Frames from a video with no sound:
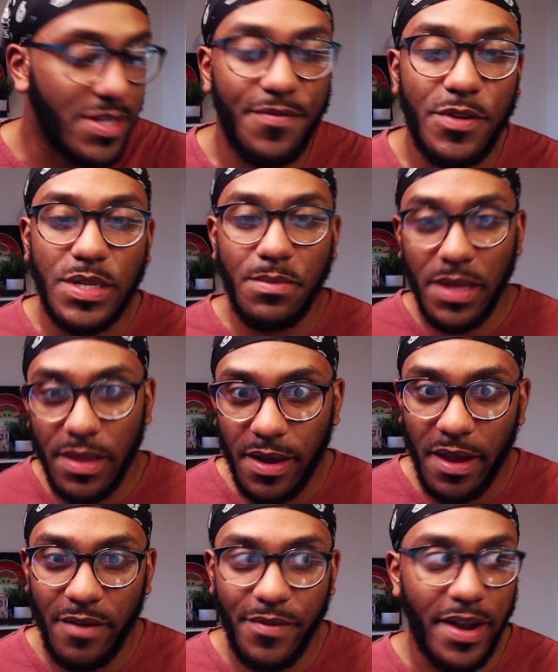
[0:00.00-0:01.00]
If you see me looking
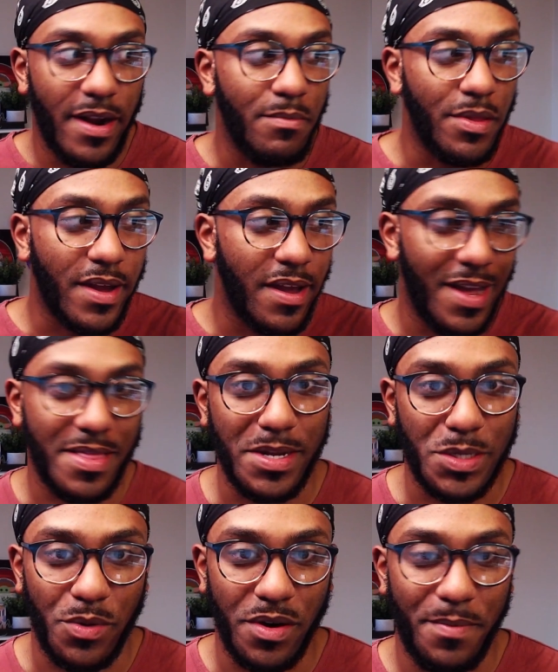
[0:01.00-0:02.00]
over here, I'm looking at their
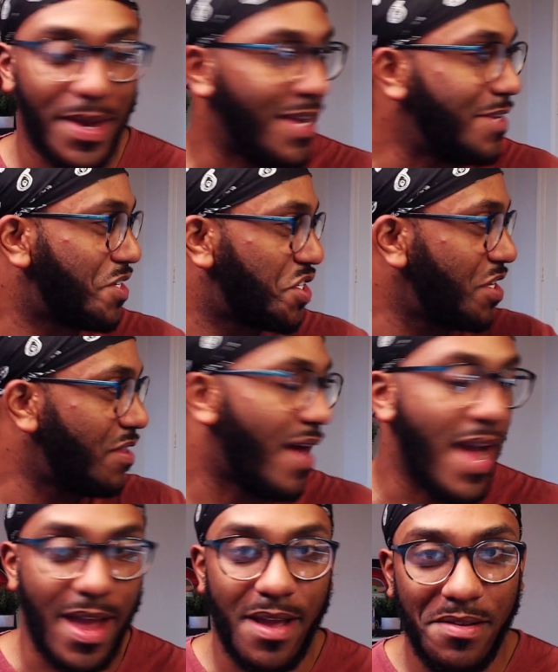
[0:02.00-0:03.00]
Twitter page to like